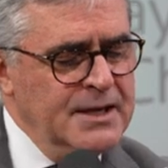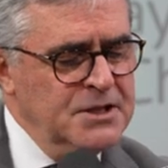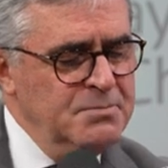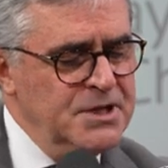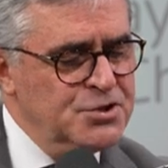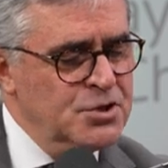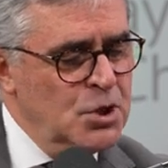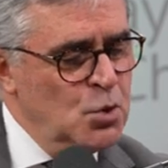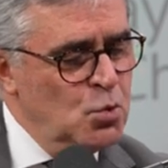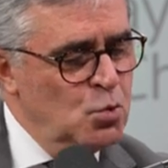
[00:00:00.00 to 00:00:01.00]
It means
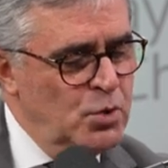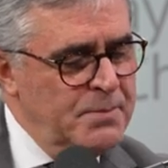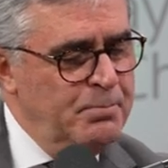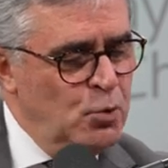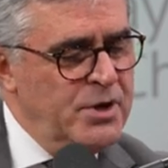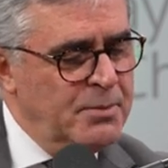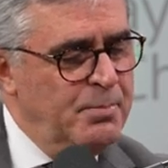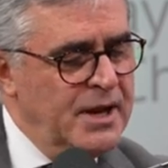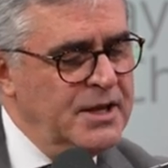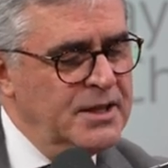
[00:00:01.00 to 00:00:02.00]
we, we are
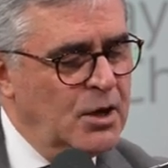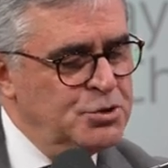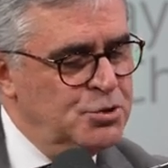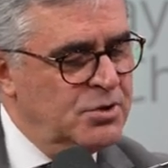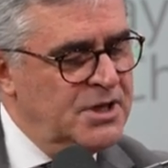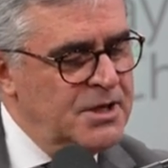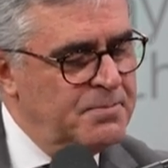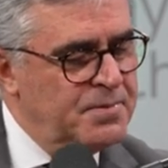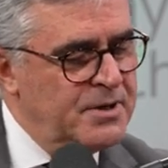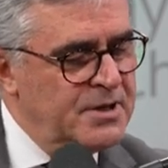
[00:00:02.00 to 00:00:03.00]
planning now to
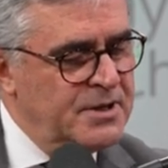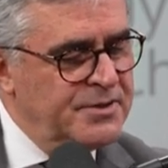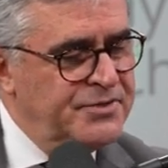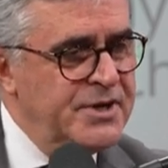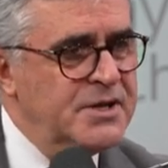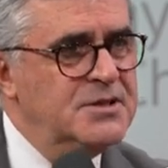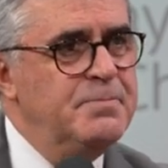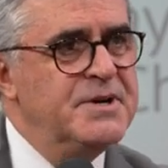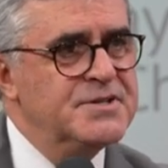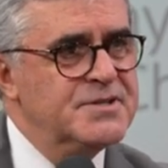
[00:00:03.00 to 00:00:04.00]
keep
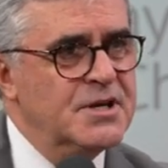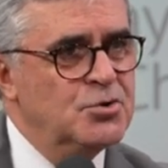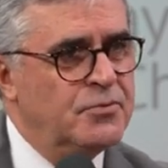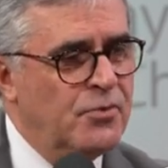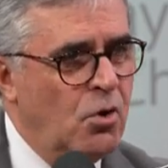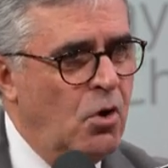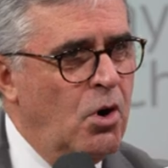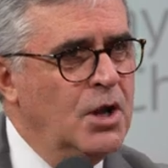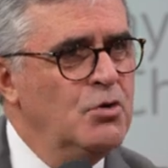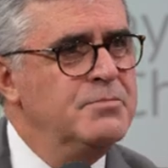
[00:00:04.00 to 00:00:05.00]
30% of
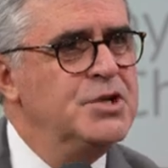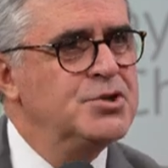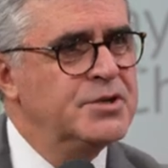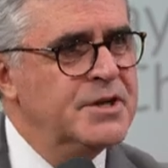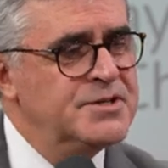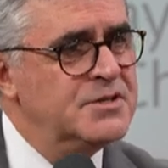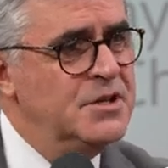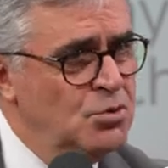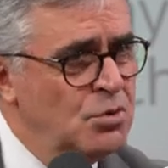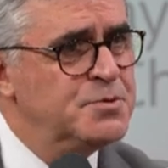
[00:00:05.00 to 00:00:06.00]
all our missionaries
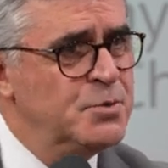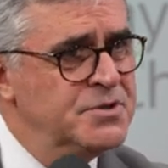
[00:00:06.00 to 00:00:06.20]
in those